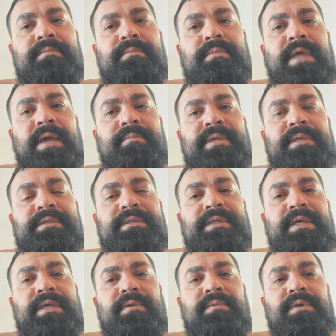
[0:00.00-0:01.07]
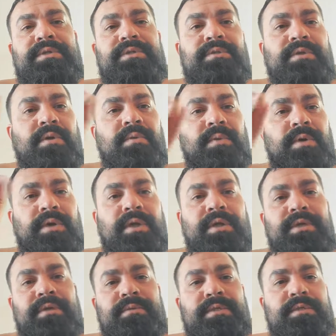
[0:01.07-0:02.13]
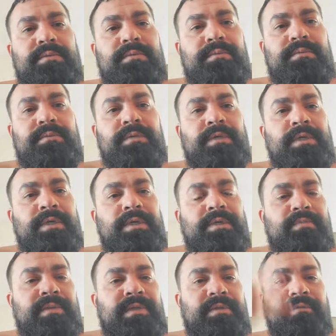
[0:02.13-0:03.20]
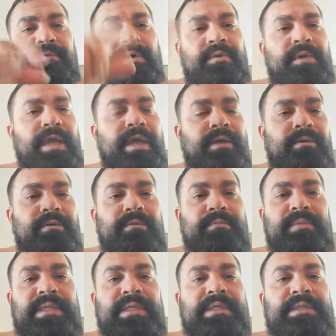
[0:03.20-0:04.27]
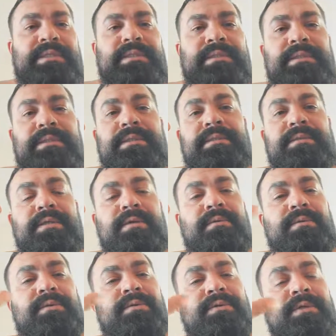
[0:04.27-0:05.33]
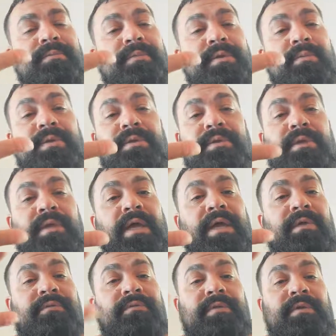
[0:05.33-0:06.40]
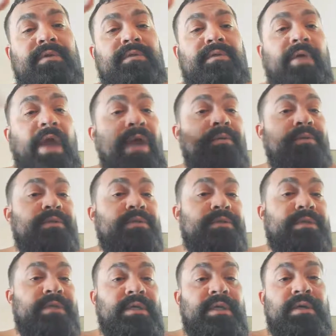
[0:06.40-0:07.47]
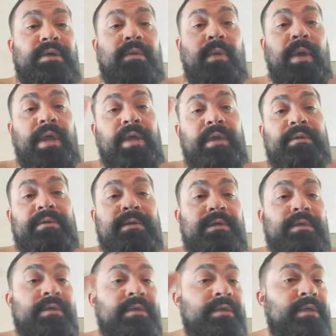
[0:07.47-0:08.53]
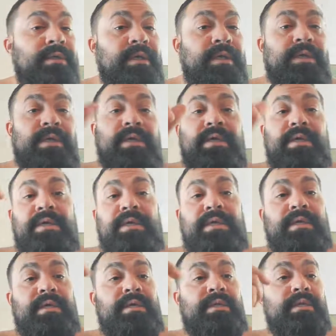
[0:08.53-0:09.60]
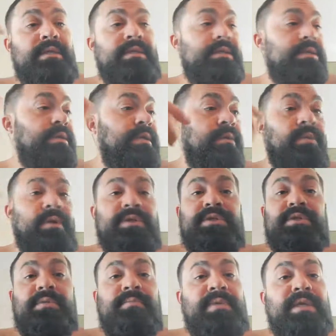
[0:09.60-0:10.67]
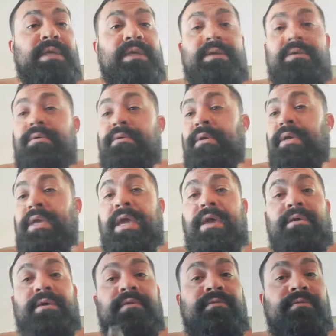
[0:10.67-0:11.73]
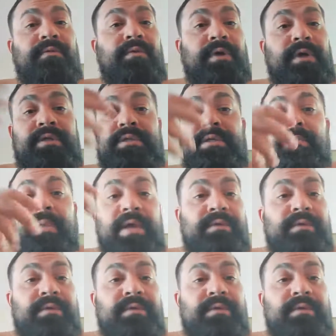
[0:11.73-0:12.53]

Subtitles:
that being said, I want you to go work on YouTube. Put the phone down. Please go do something with your life. Your hours are ticking away. And I want you to be accounted for it somehow,